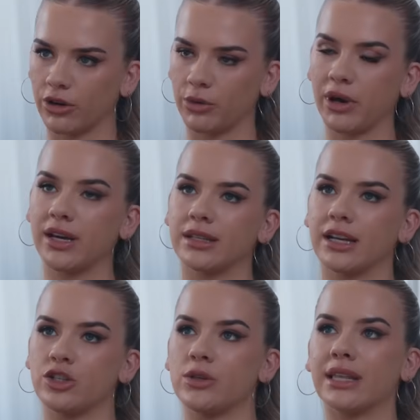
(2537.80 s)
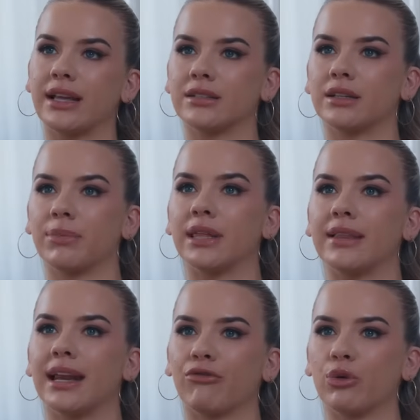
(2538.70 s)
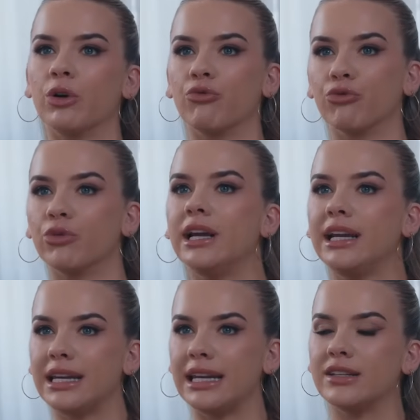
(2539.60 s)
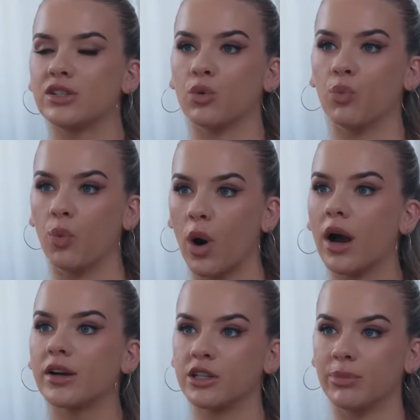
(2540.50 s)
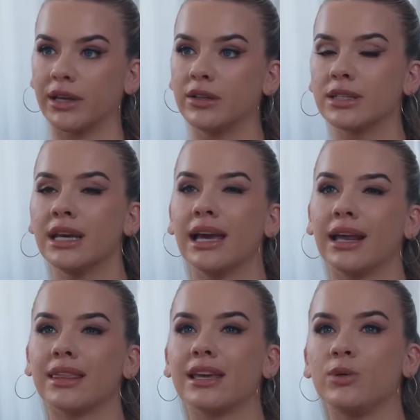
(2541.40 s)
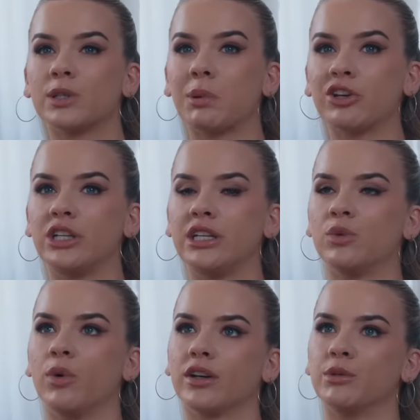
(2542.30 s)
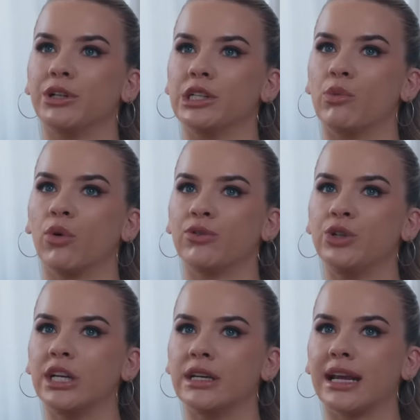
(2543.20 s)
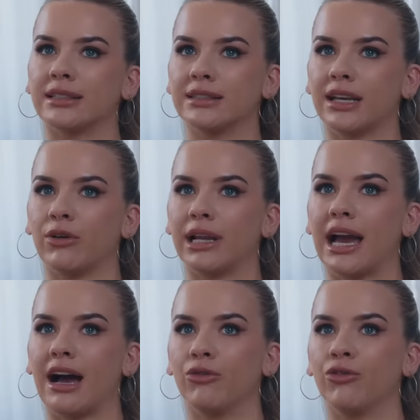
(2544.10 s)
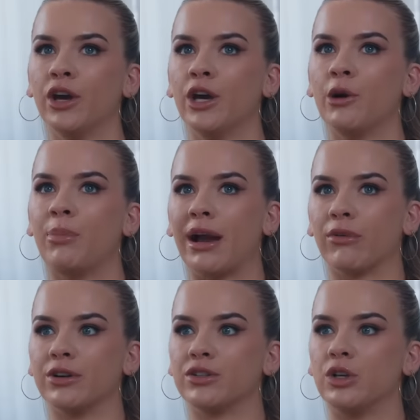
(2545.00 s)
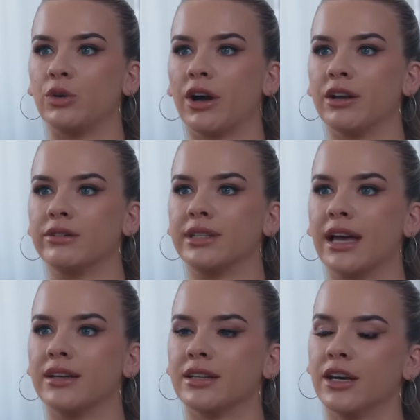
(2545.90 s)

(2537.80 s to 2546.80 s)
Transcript: a good person. I do think that's something that everyone really needs to work to build. And I think you especially need to work to build it more if you didn't necessarily have parents who kind of said,